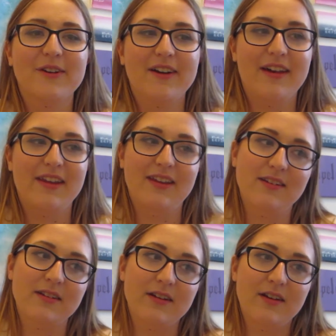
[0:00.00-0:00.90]

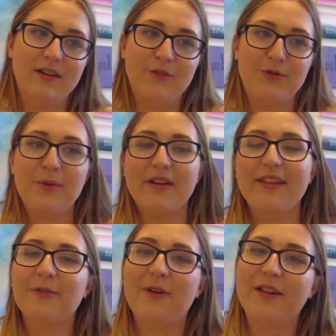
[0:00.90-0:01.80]
And if you want to
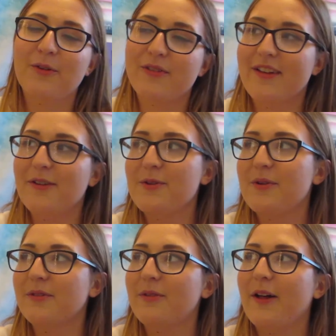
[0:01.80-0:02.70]
like follow stuff, you
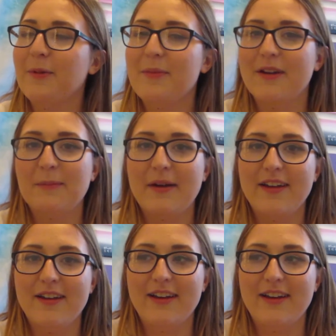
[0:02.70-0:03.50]
can follow me on my,